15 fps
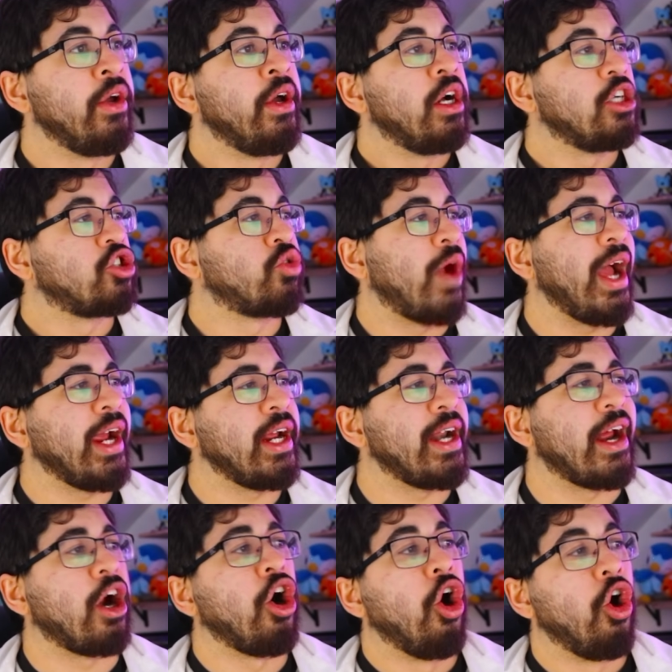
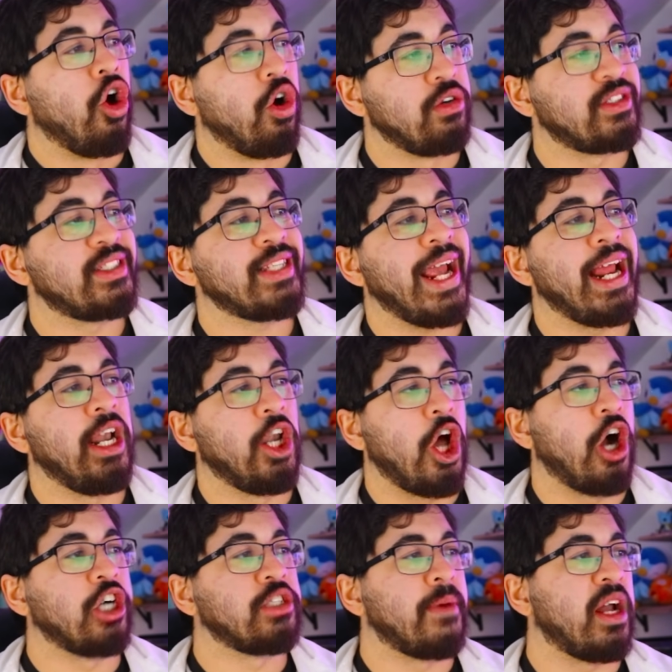Dragonair hosts a
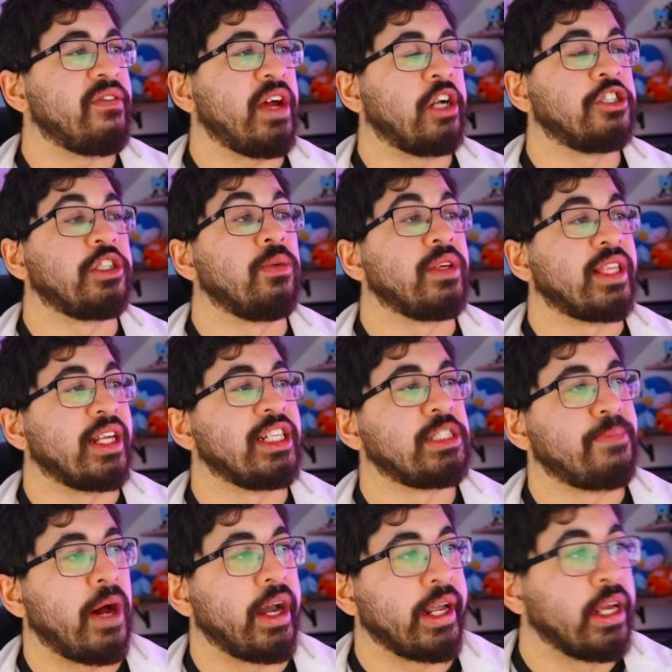large amount of energy within its
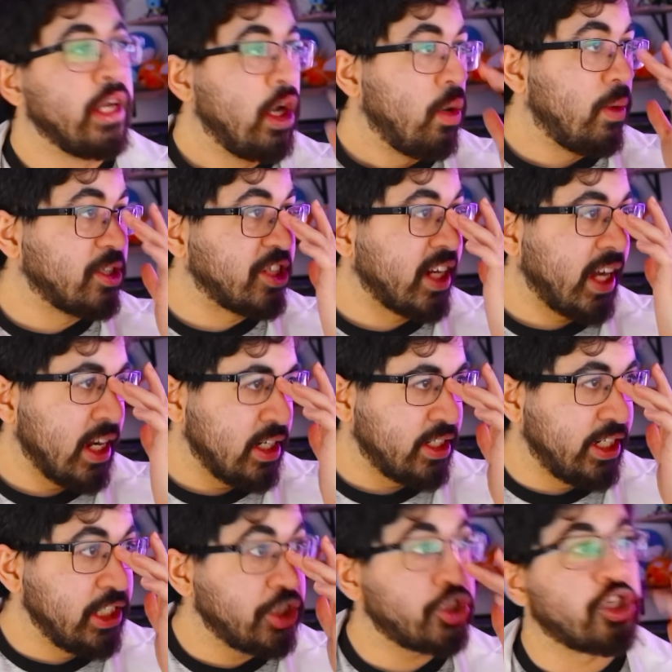body, which it can
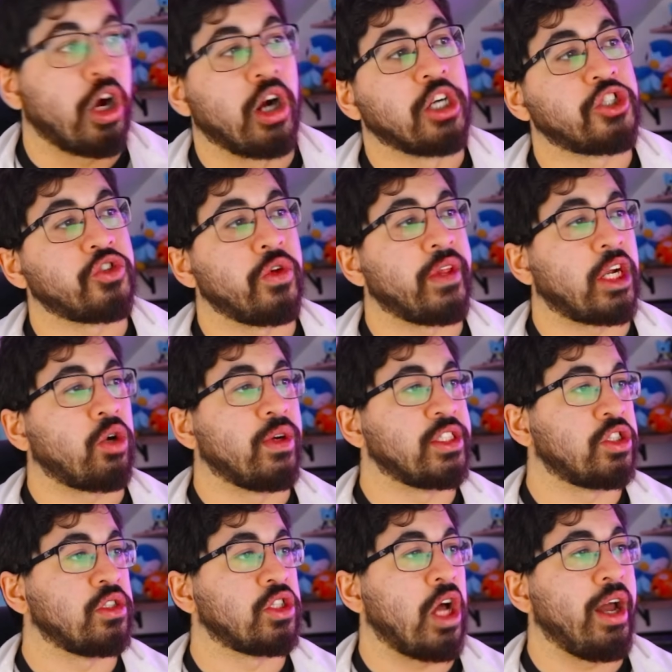discharge through the
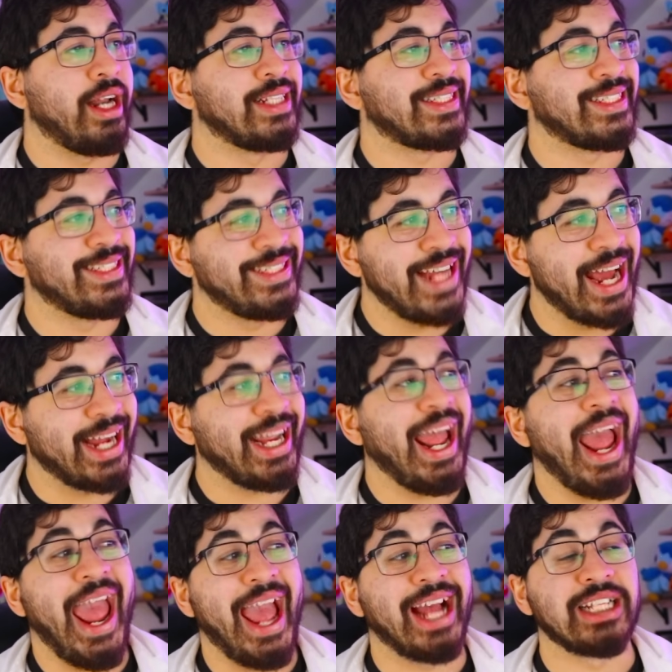crystals on its neck
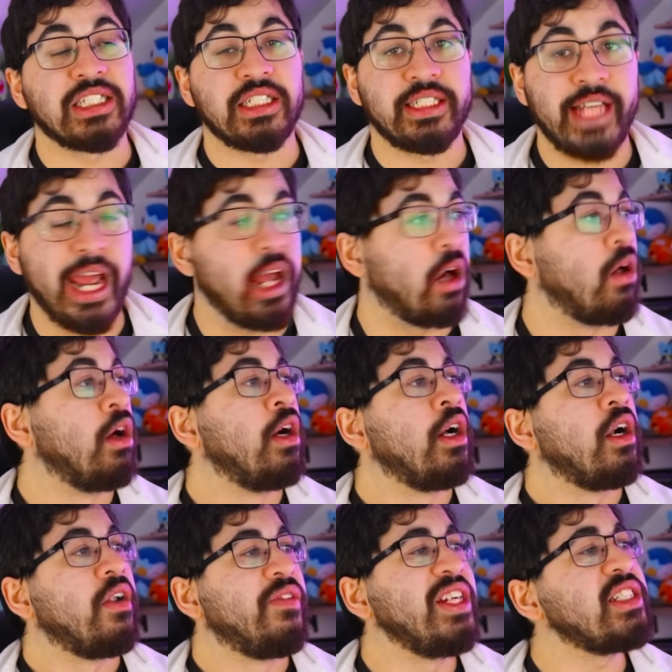and tail.
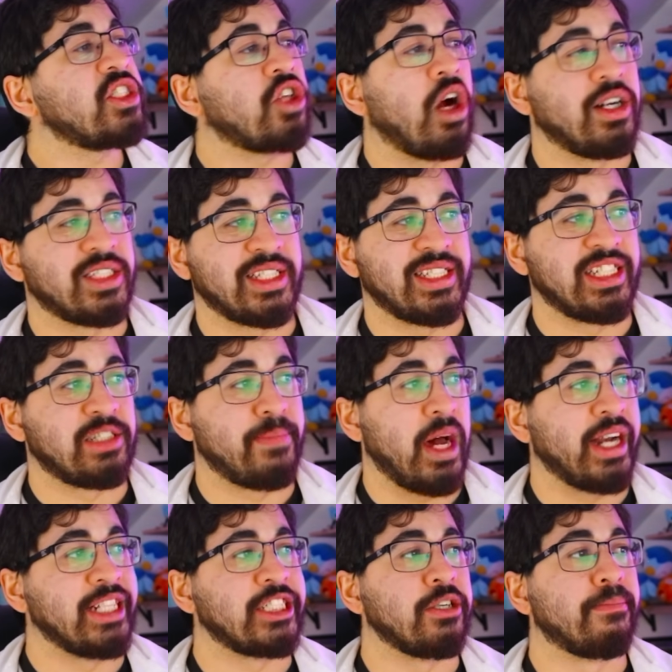This causes its
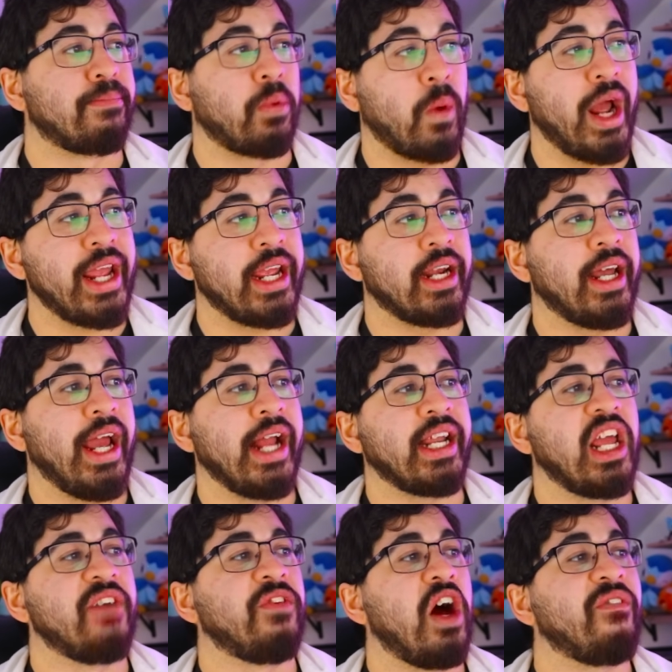body to brighten and
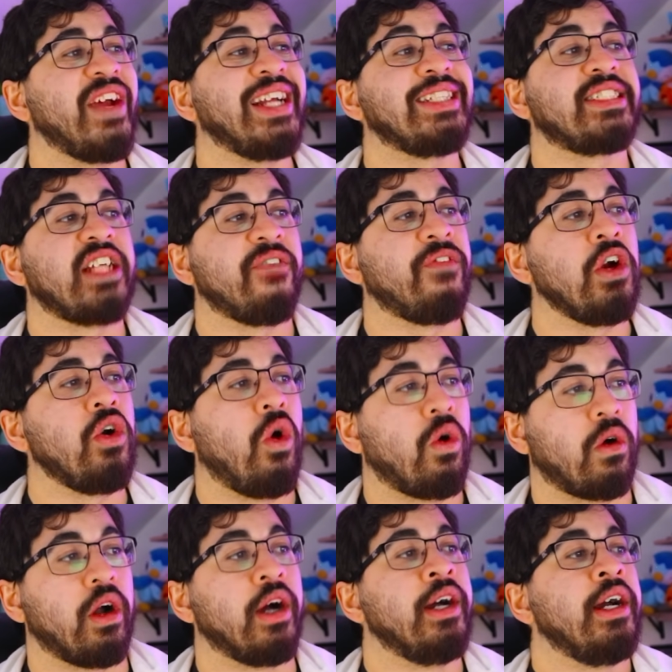give off a different
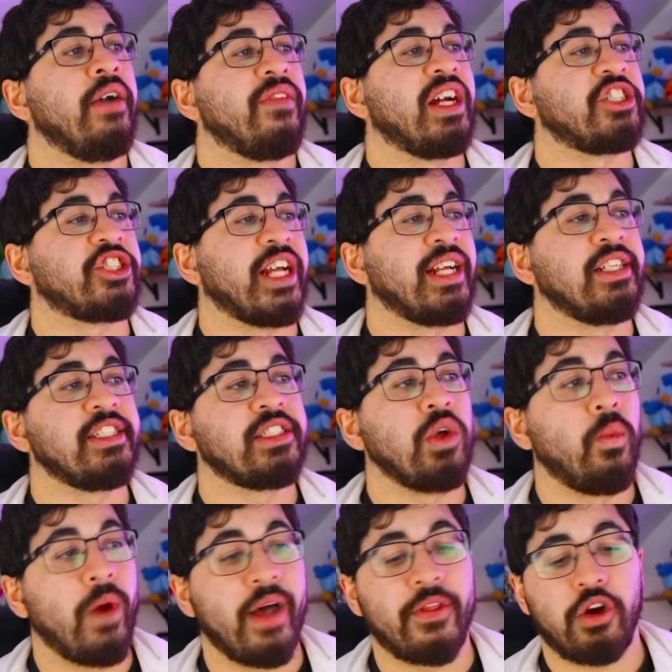aura that changes the
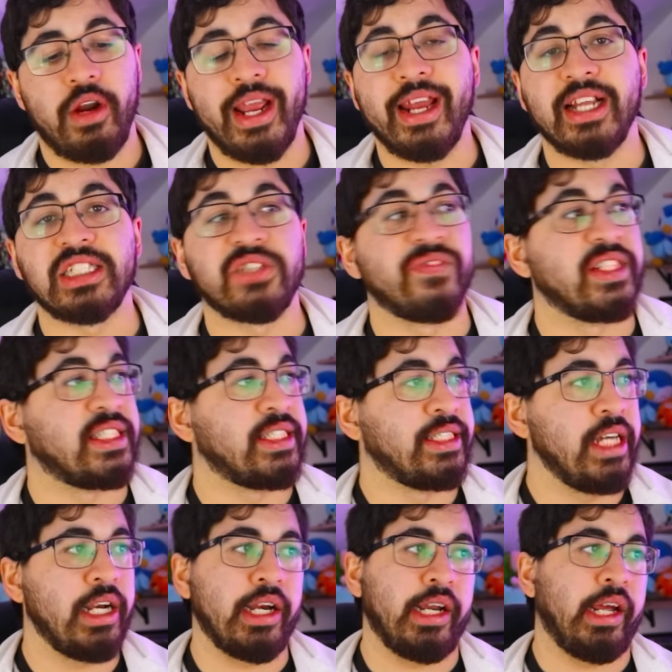weather in its
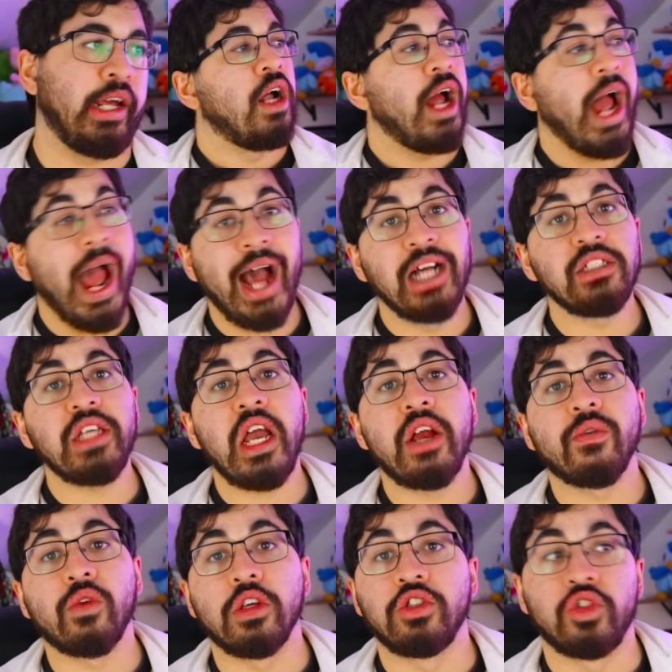vicinity. As a
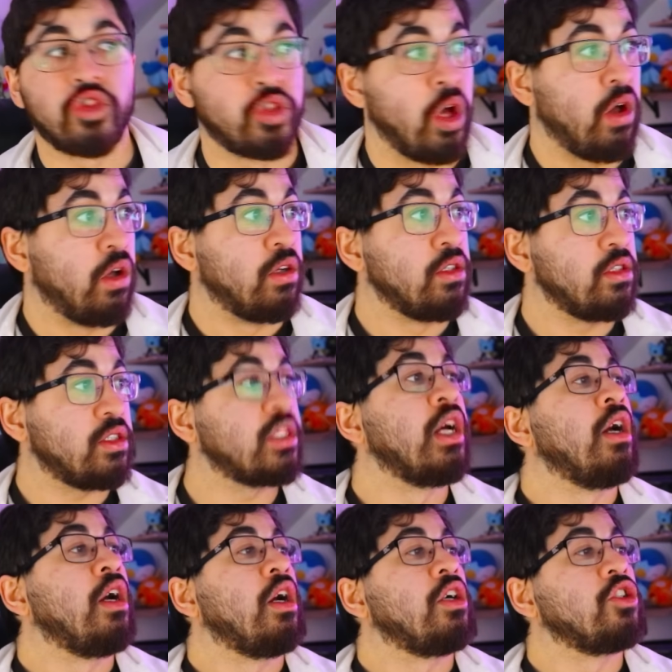result,
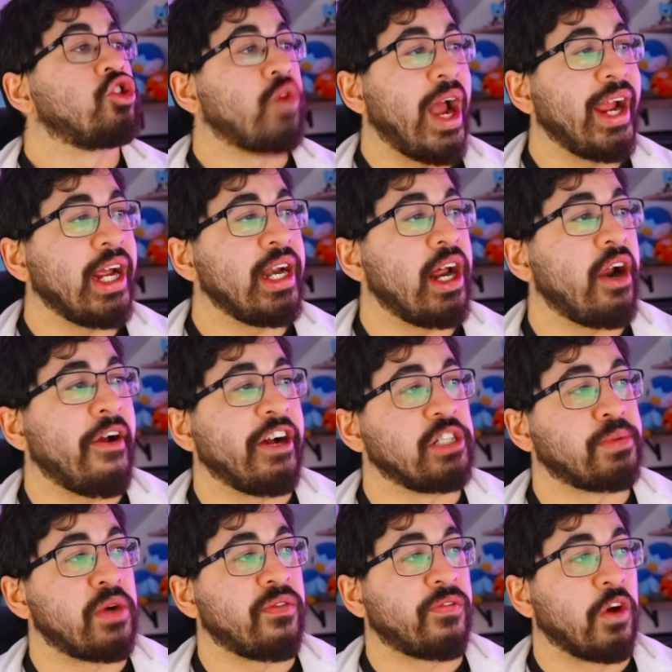Dragonair has
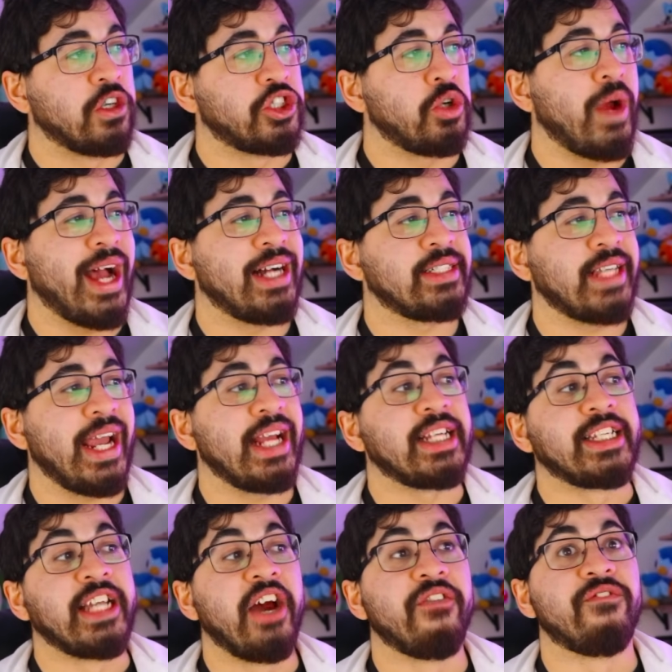been referred to as a
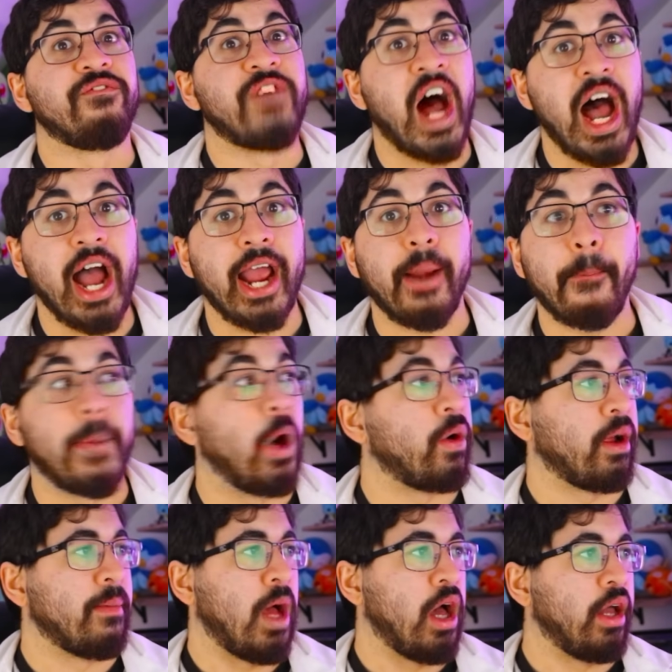divine
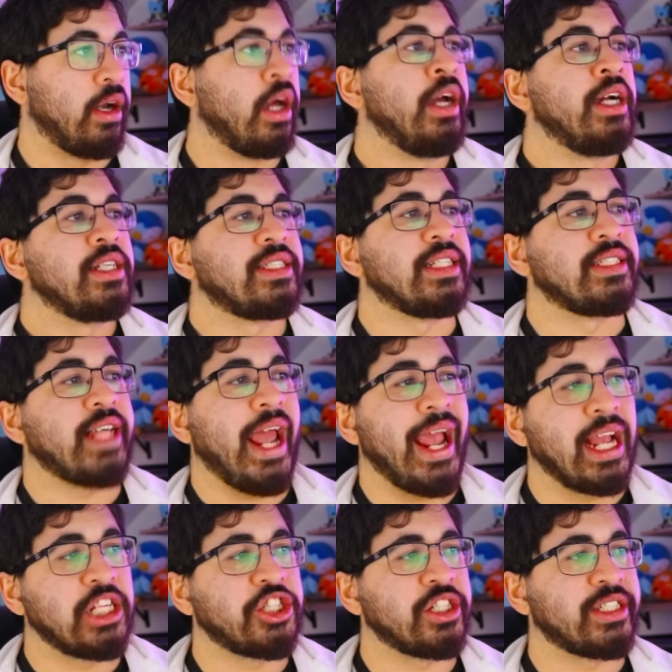Pokemon since
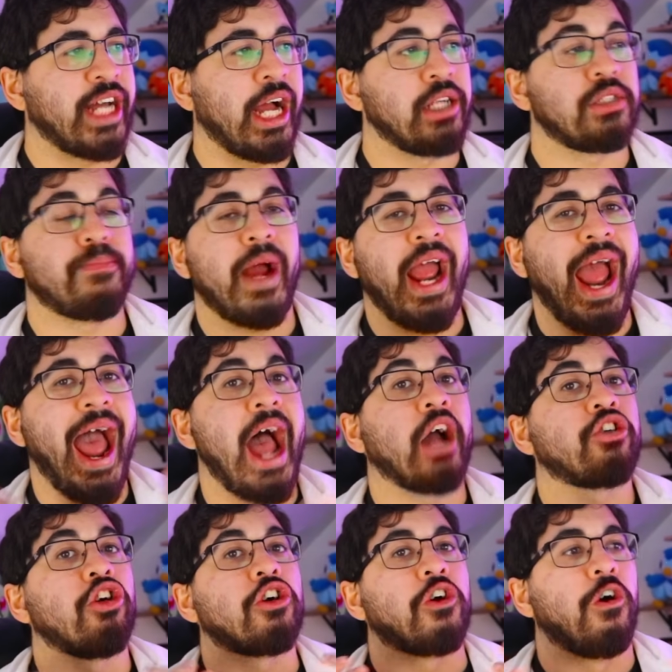ancient times by
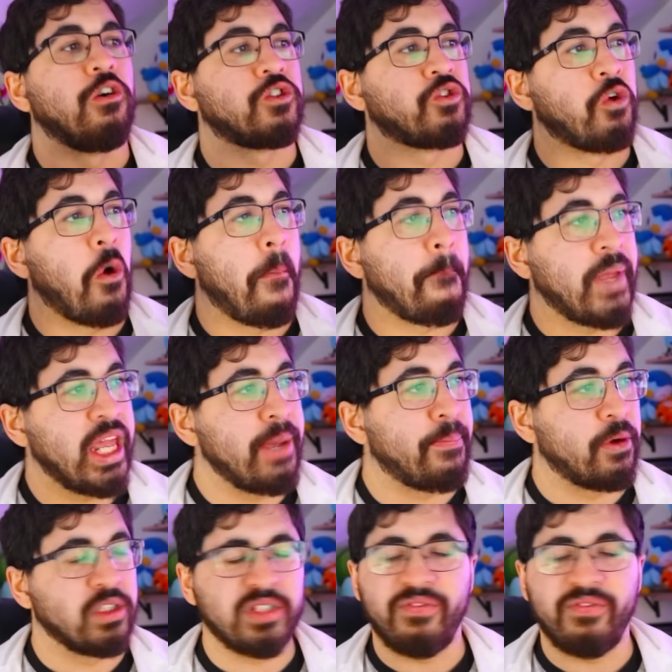agricultural peoples.